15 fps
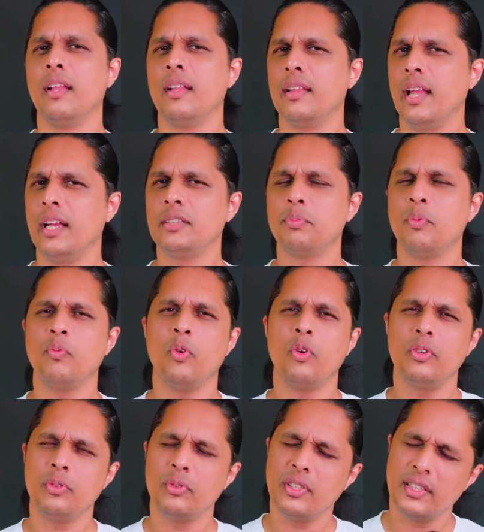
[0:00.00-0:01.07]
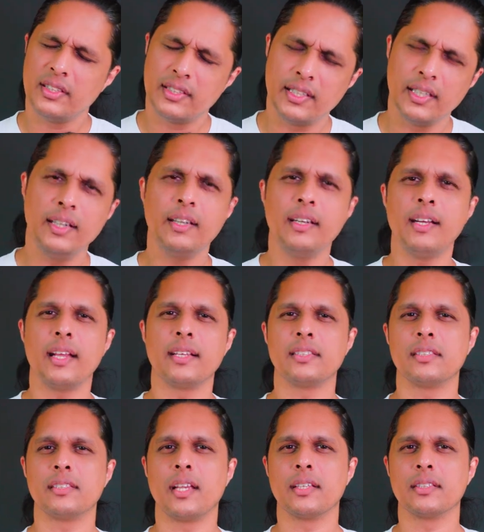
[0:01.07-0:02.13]
Let's move on to the third
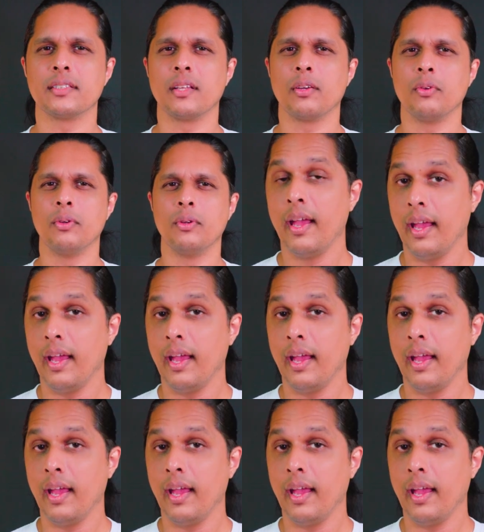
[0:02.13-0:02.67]
exercise now.